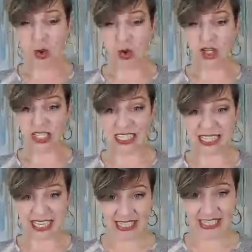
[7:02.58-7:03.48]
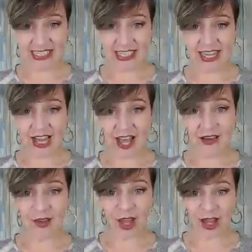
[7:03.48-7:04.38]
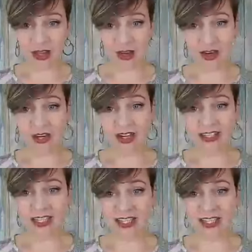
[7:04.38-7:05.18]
gorgeousness of color